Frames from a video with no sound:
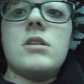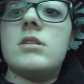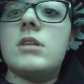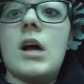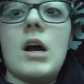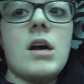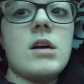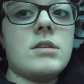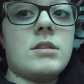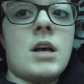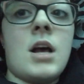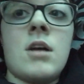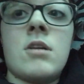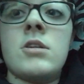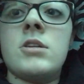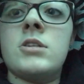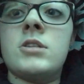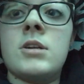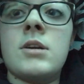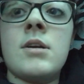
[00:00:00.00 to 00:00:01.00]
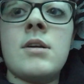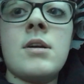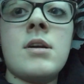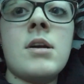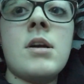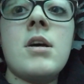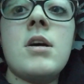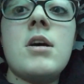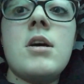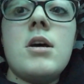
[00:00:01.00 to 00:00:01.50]
not exactly sure
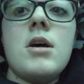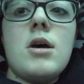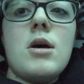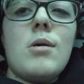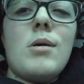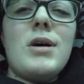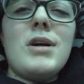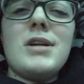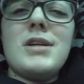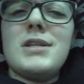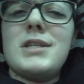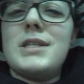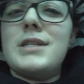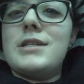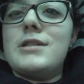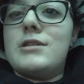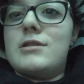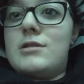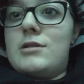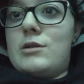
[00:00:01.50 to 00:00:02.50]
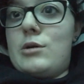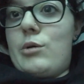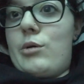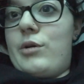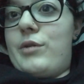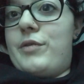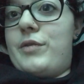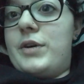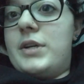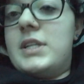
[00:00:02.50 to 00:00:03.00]
what is in
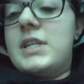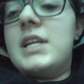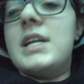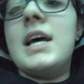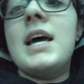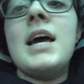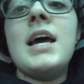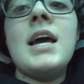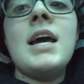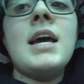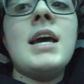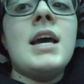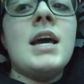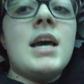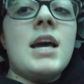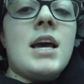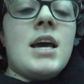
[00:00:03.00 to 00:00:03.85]
store for today,